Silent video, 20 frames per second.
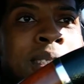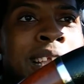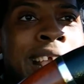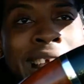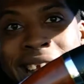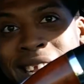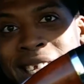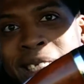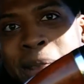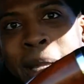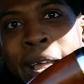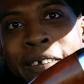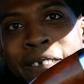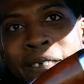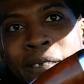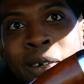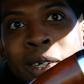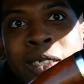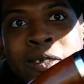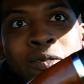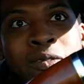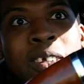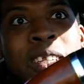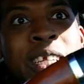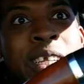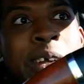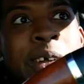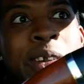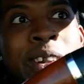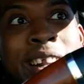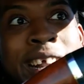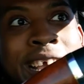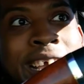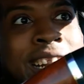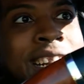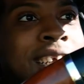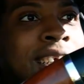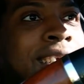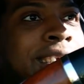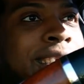Hey, it's my first video like
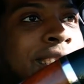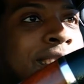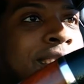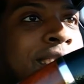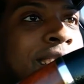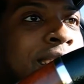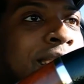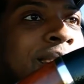this.